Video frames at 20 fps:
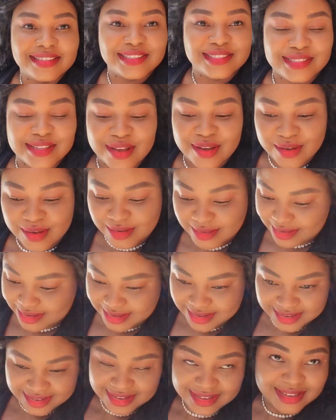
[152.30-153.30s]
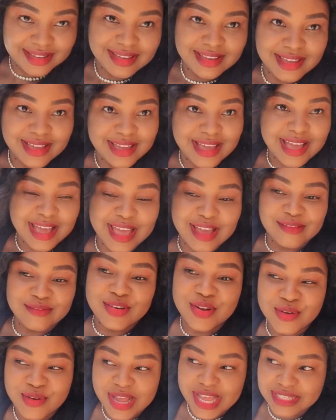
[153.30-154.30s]
So I have
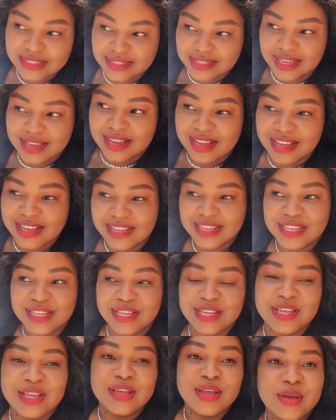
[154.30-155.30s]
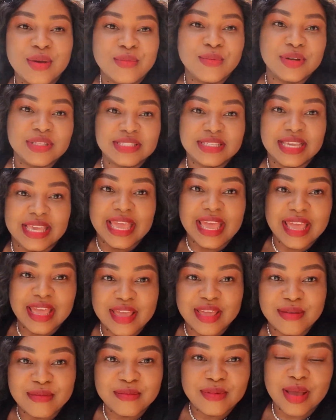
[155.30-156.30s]
no idea what to get
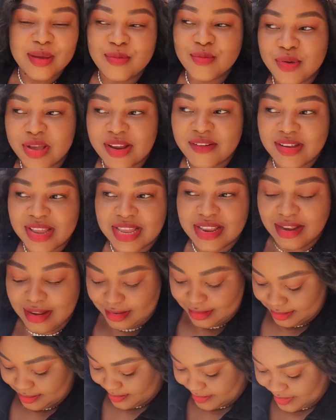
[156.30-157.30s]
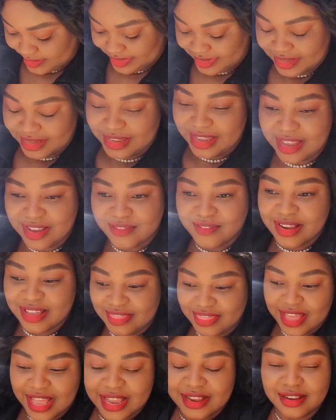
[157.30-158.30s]
him. I'm wearing a
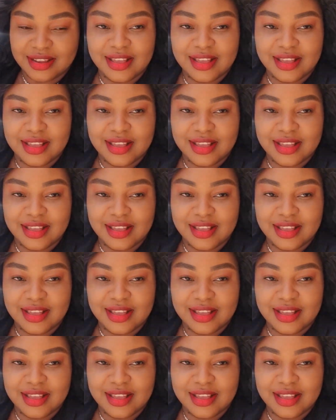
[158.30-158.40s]
rather